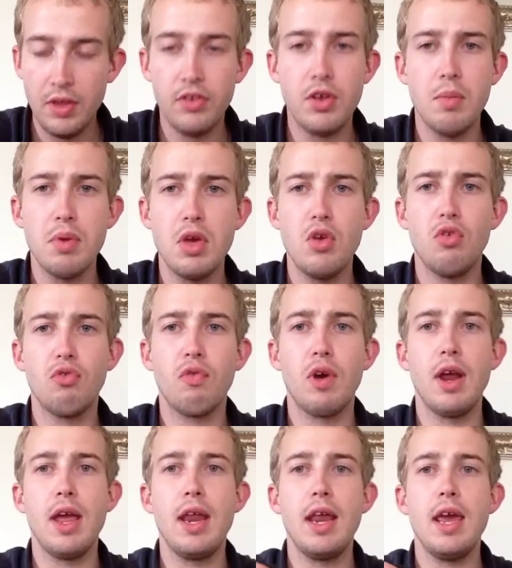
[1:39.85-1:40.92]
This can be used
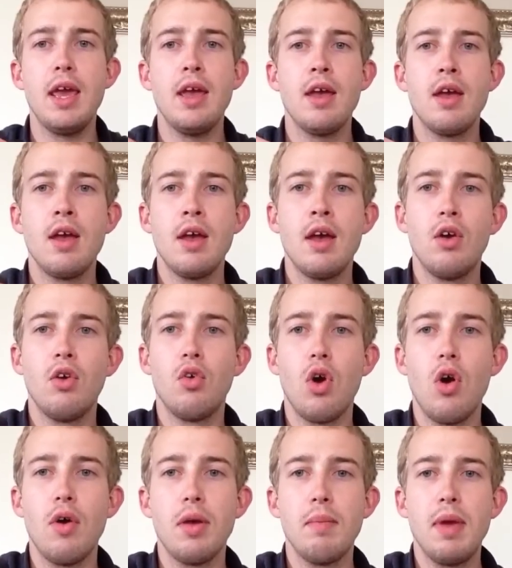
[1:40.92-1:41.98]
for any
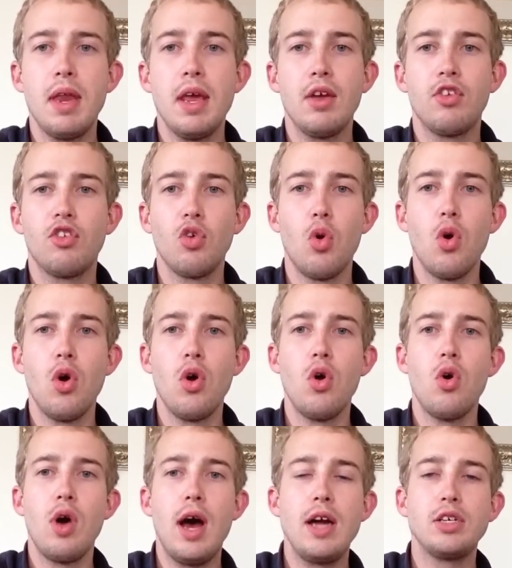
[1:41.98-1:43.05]
growing media
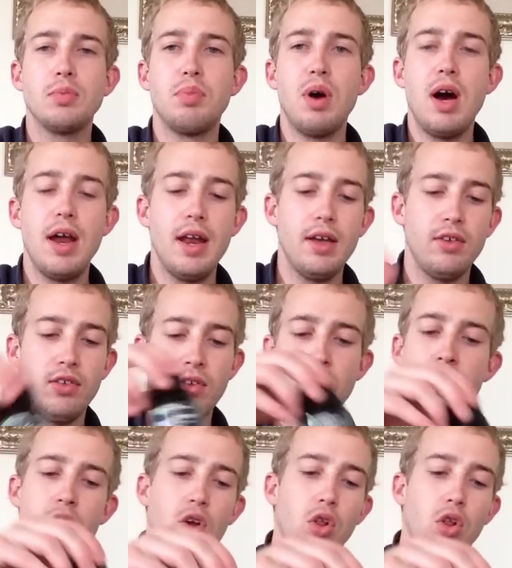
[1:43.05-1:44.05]
soil, hydroponics,